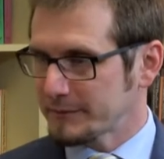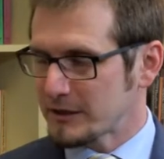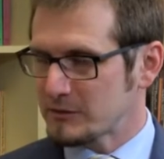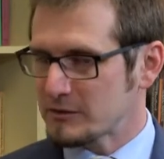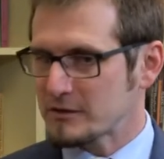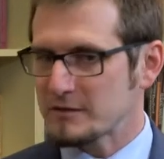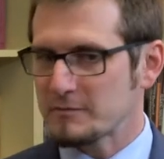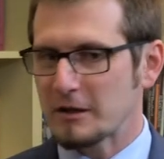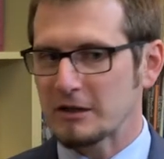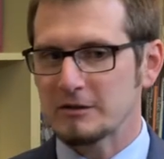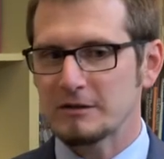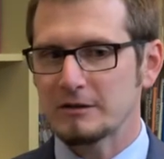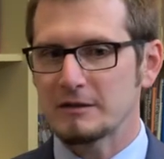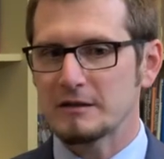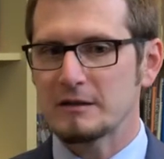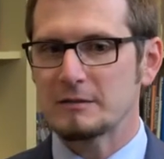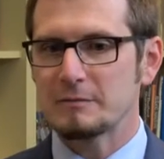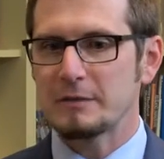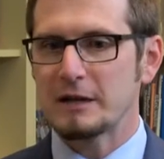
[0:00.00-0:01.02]
He was a
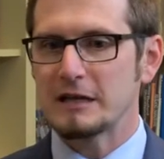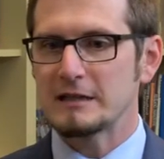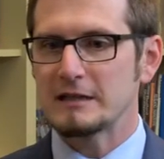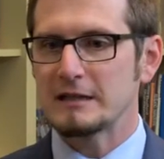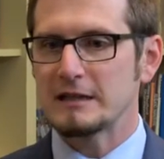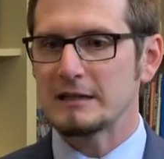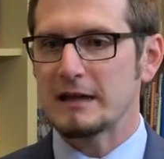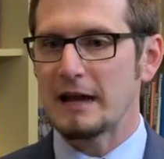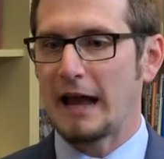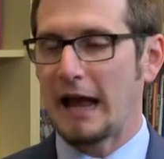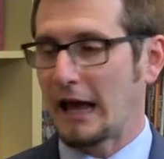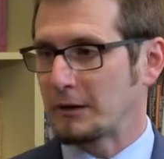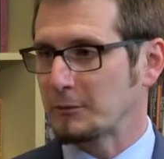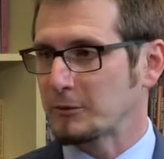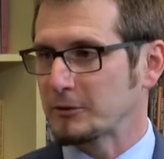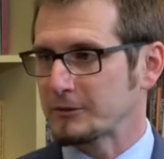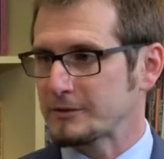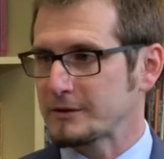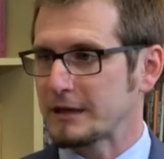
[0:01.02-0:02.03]
specialist in painting
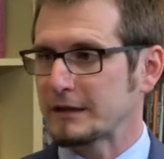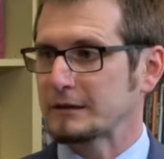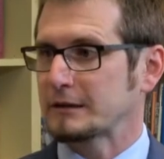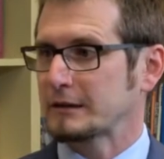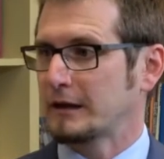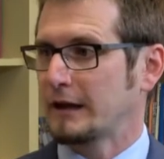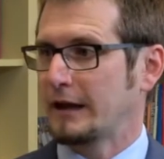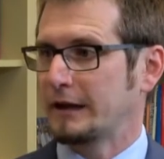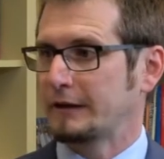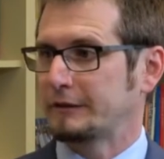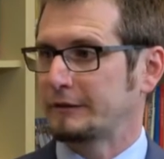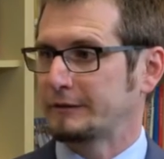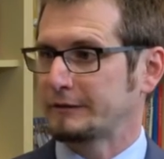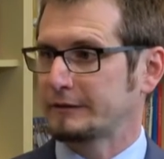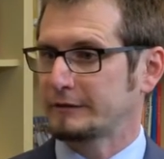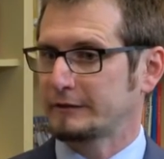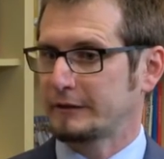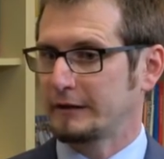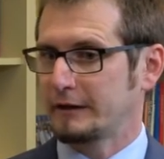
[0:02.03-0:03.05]
animals and
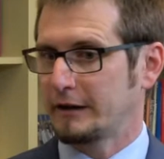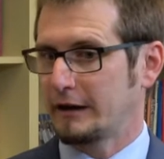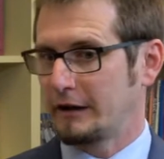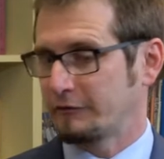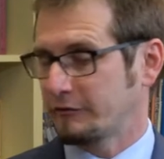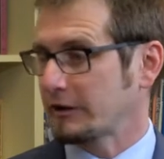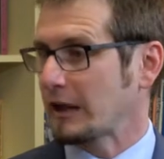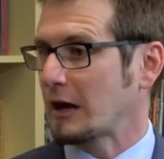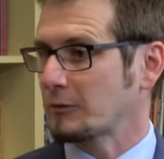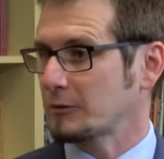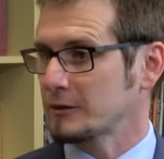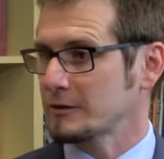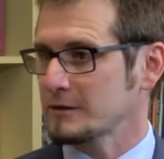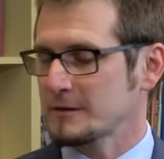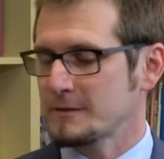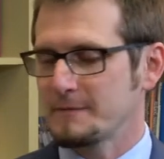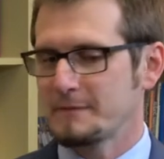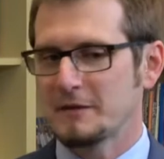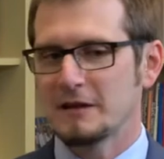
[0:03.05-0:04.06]
flowers.